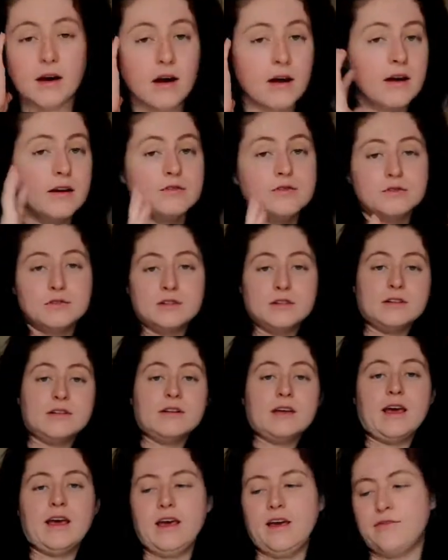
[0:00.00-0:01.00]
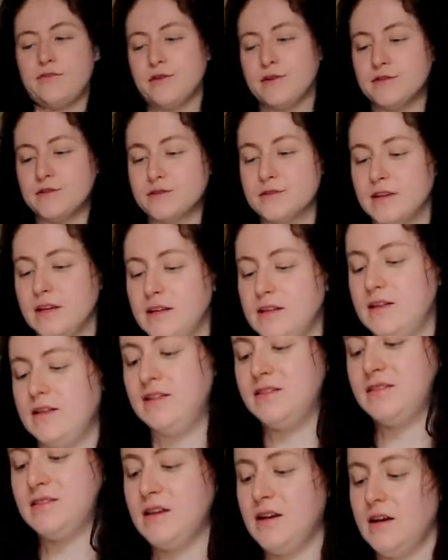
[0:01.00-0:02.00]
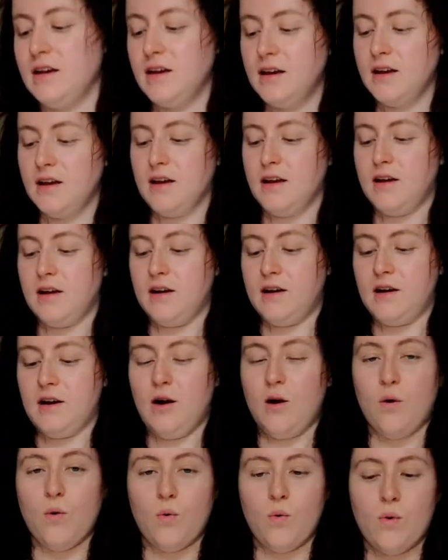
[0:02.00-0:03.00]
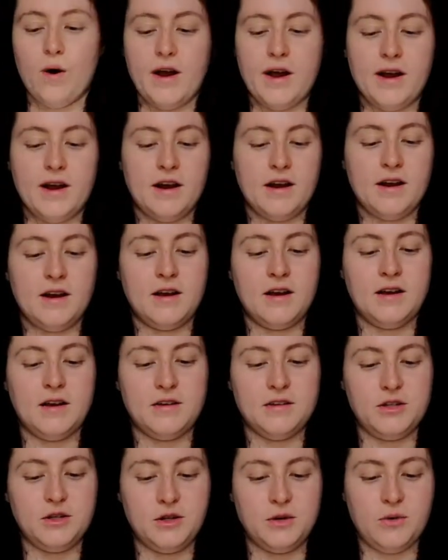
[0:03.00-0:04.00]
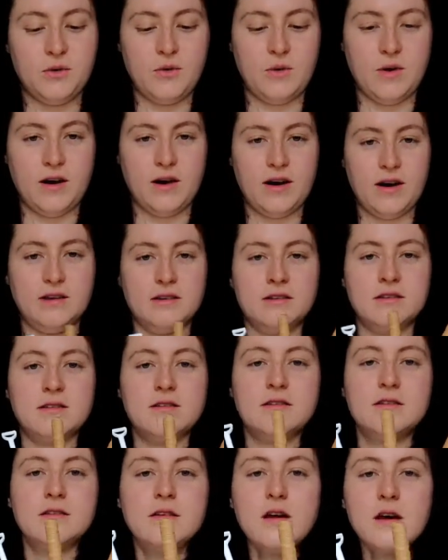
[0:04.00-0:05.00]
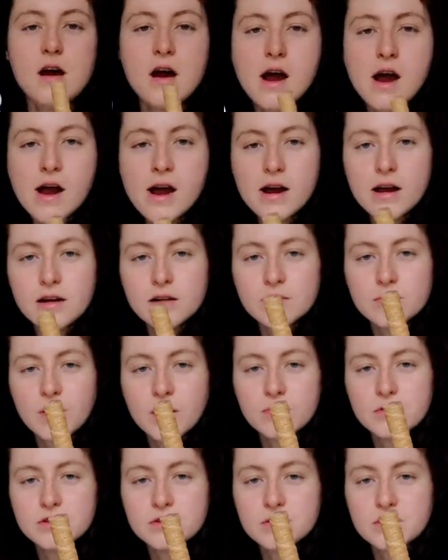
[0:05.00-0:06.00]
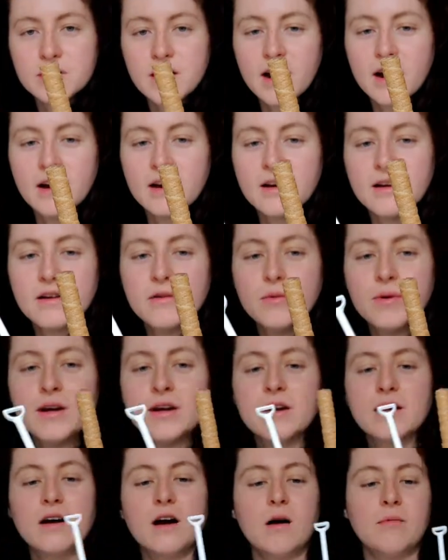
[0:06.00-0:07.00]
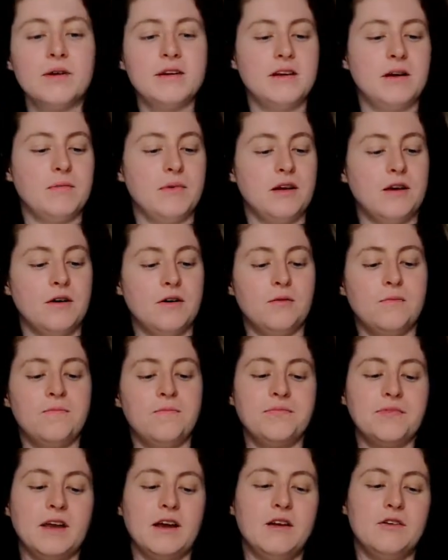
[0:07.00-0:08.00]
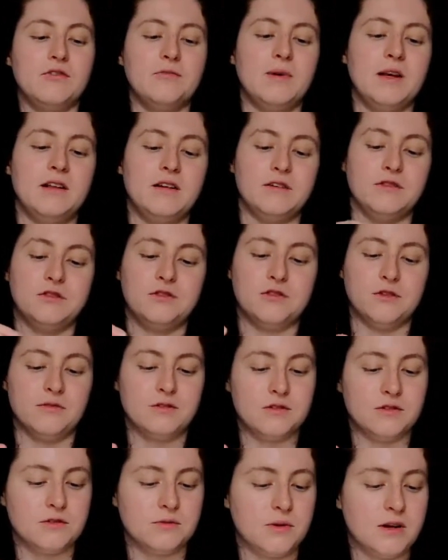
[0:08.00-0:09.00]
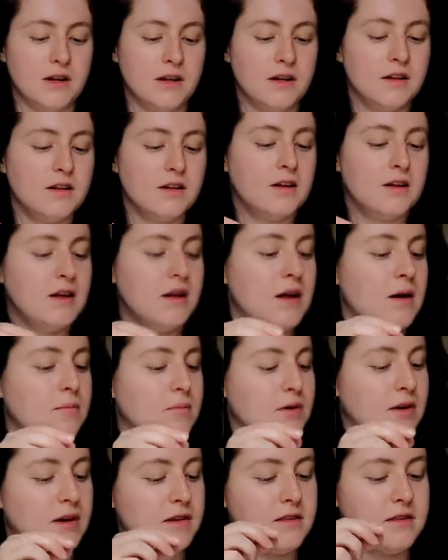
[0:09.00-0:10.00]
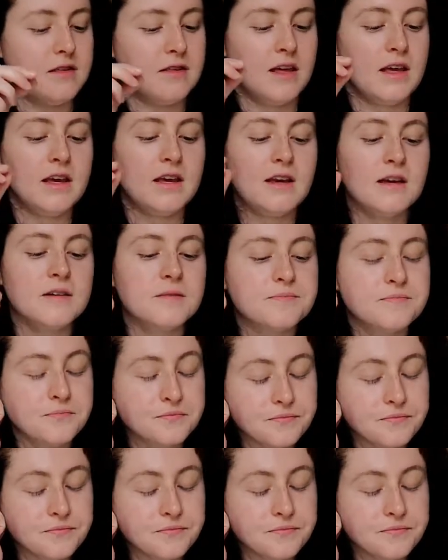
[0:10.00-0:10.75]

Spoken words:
God I just didn't cave and just eat these. Where do I start? What would you start with? Comment down below. I love my little shovel as well. But I think